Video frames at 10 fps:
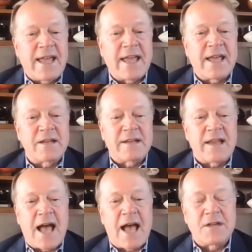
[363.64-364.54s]
In
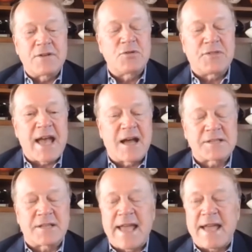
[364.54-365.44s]

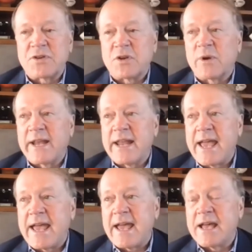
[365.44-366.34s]
2000, after we
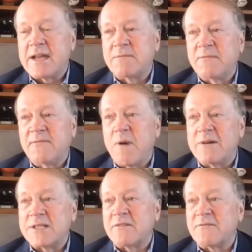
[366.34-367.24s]
had what was